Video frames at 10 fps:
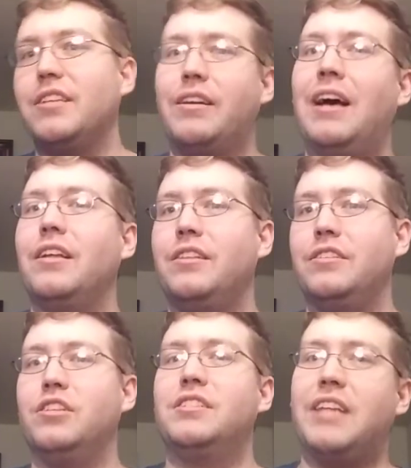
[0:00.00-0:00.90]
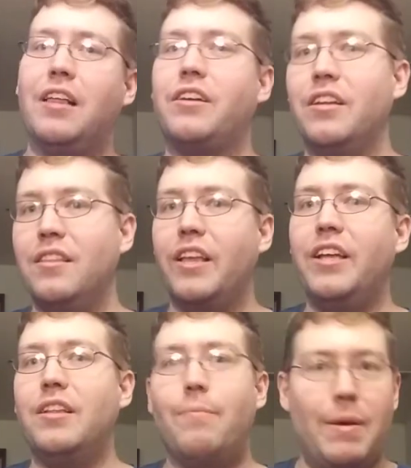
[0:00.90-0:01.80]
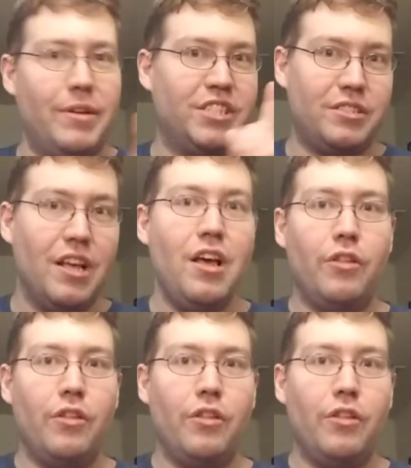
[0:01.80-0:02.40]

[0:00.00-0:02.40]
like how they did just Salica and Lin, and maybe just